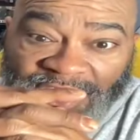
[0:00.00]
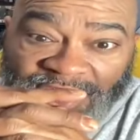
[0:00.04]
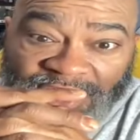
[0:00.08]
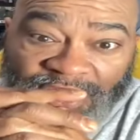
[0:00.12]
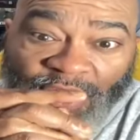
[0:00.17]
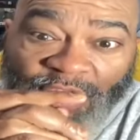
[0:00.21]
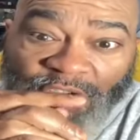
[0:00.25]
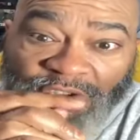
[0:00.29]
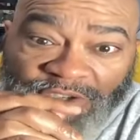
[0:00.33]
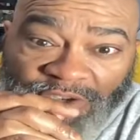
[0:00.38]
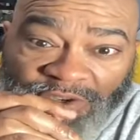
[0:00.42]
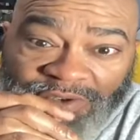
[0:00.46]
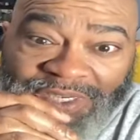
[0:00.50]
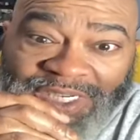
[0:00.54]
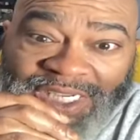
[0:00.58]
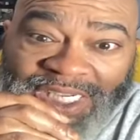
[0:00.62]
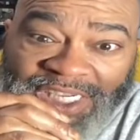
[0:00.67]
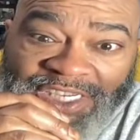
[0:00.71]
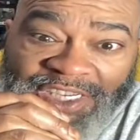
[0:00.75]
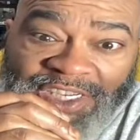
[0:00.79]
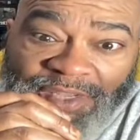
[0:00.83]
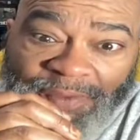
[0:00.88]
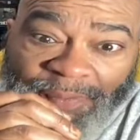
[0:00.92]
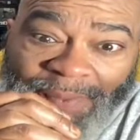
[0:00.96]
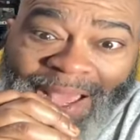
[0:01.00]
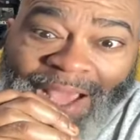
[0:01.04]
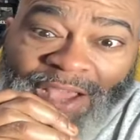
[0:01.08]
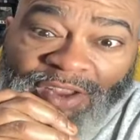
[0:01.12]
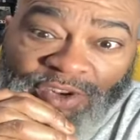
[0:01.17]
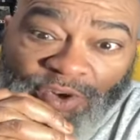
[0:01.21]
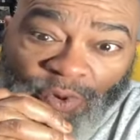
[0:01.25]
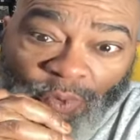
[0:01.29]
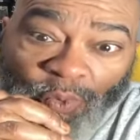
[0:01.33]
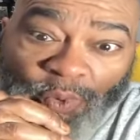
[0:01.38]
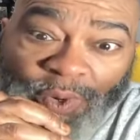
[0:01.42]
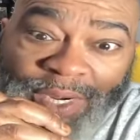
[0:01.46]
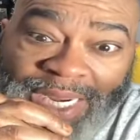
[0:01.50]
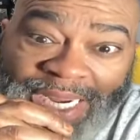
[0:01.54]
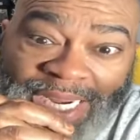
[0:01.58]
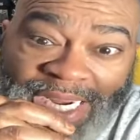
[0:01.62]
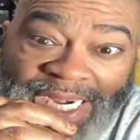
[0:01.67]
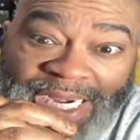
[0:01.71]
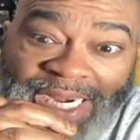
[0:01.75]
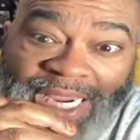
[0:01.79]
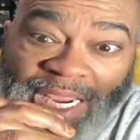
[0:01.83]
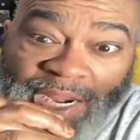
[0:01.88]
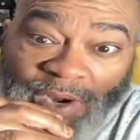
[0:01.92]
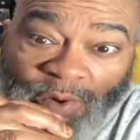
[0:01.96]
It's also teaching them how to
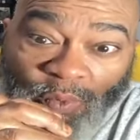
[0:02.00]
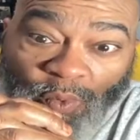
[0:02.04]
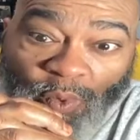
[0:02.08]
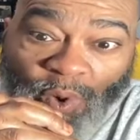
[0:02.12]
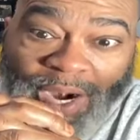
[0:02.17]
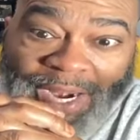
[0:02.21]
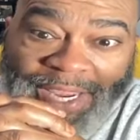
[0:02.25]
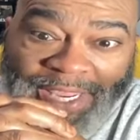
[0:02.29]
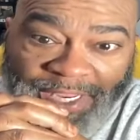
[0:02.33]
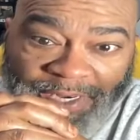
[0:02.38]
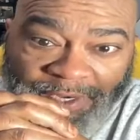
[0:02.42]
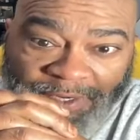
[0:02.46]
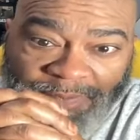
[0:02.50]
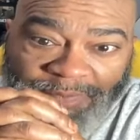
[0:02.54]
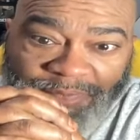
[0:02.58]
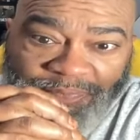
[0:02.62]
read and write,